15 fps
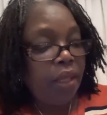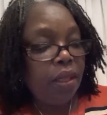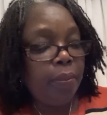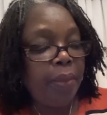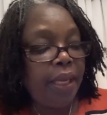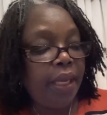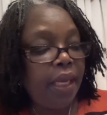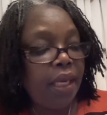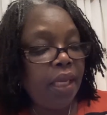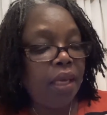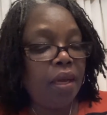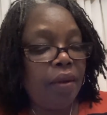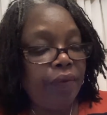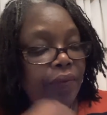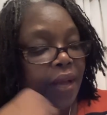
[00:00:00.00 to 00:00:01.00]
the
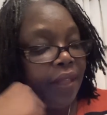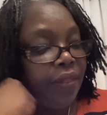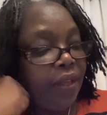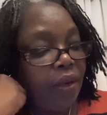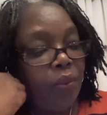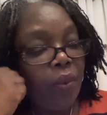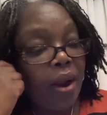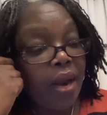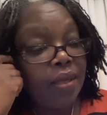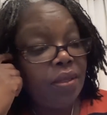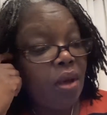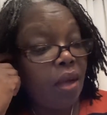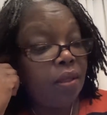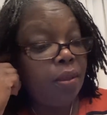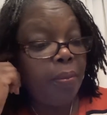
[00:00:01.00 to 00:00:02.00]
beginning of, I think, where I
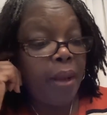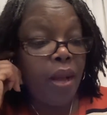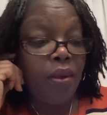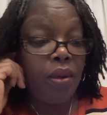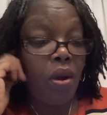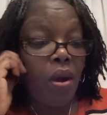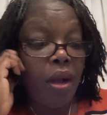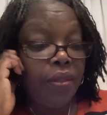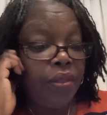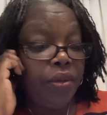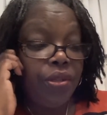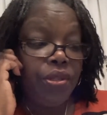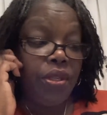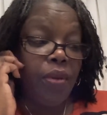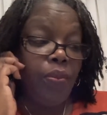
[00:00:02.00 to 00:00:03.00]
talked about Arthur
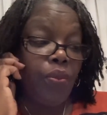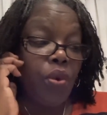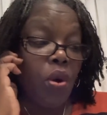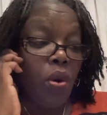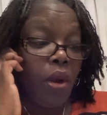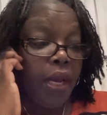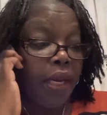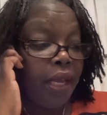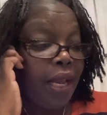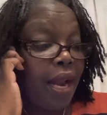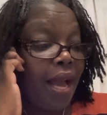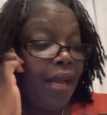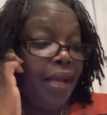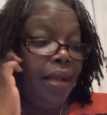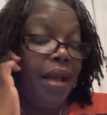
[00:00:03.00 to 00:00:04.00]
Jim Rohn. And
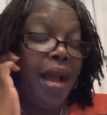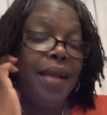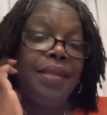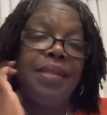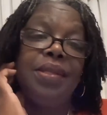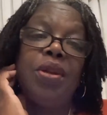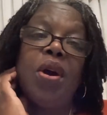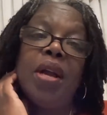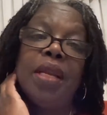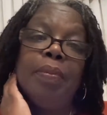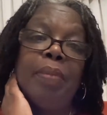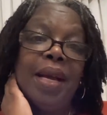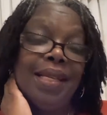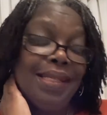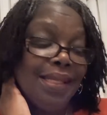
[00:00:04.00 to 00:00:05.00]
I, I
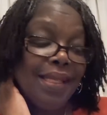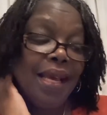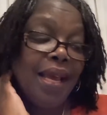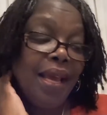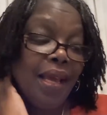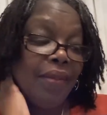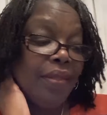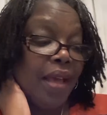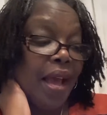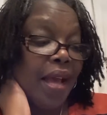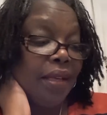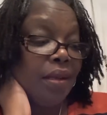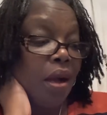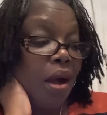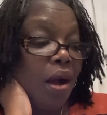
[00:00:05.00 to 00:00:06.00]
started by saying
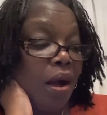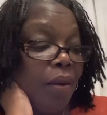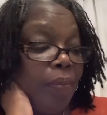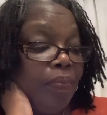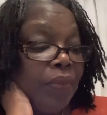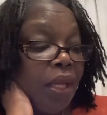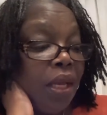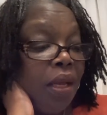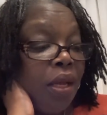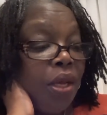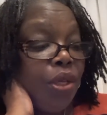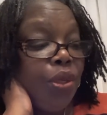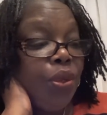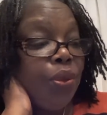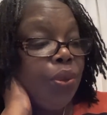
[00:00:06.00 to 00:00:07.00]
that um,
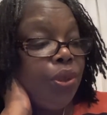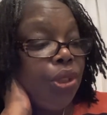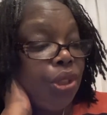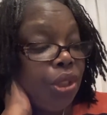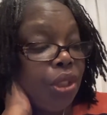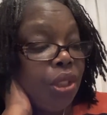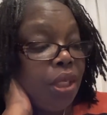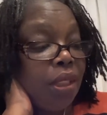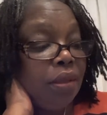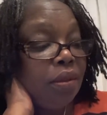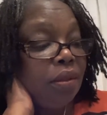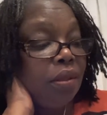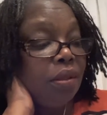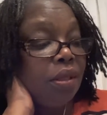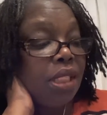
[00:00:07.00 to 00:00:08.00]
you should
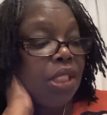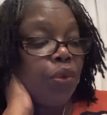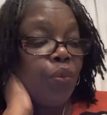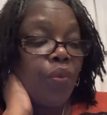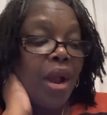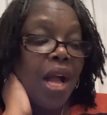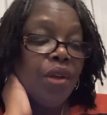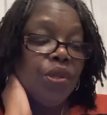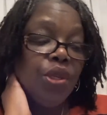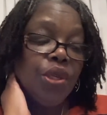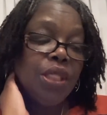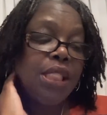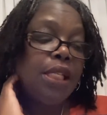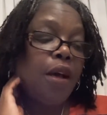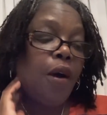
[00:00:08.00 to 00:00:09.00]
surround
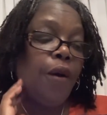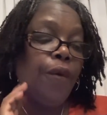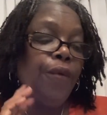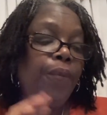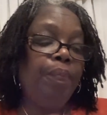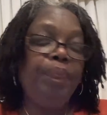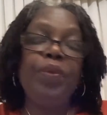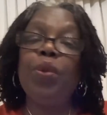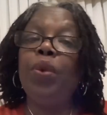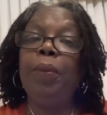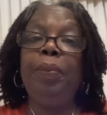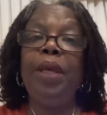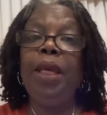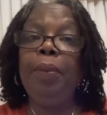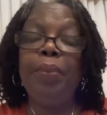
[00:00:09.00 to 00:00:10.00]
yourself
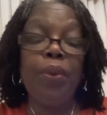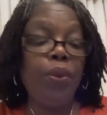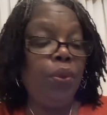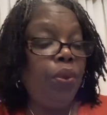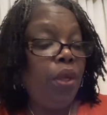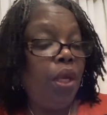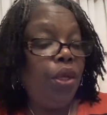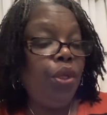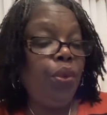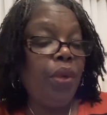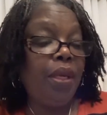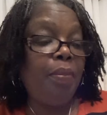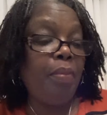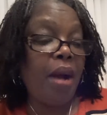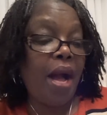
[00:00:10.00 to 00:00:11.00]
with people you
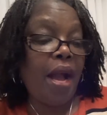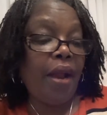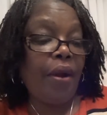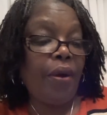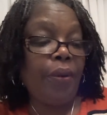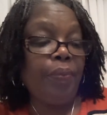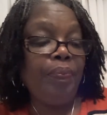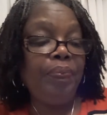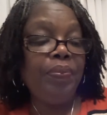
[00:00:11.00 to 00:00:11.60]
admire.